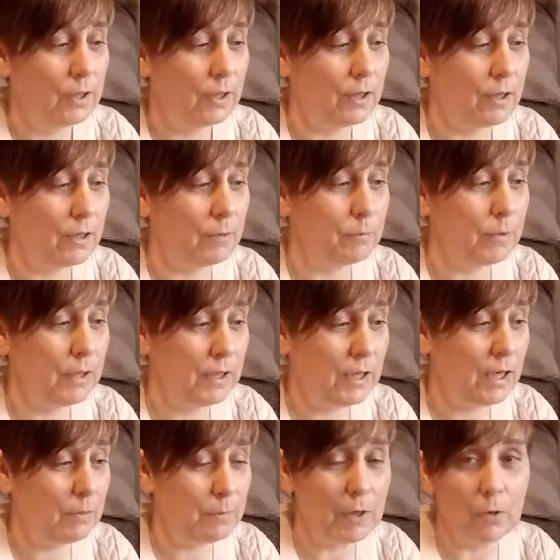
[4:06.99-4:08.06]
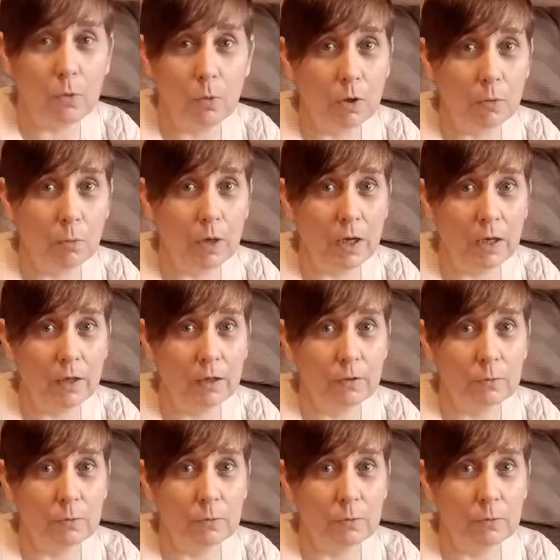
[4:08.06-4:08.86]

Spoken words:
It came out quite well.